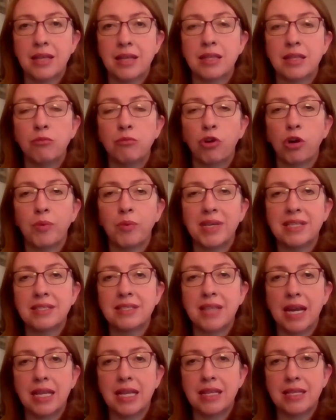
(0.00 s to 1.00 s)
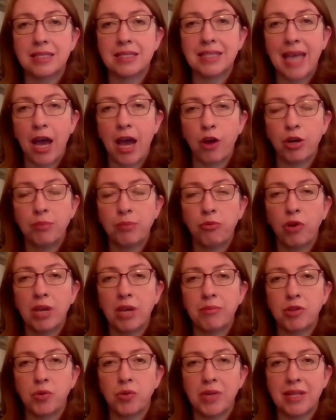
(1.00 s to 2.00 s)
The more we study this
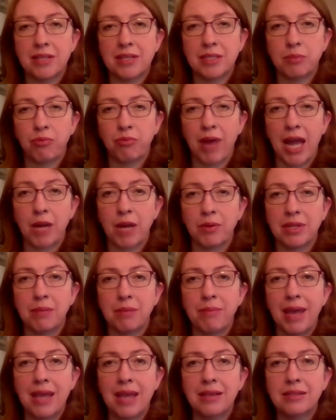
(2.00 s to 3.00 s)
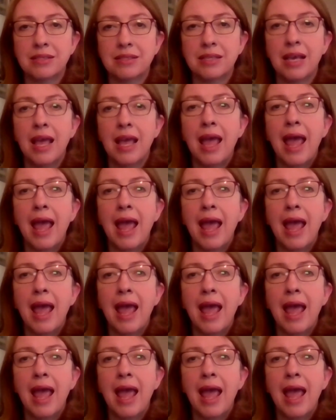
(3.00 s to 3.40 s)
counterpoint between the soprano and the bass,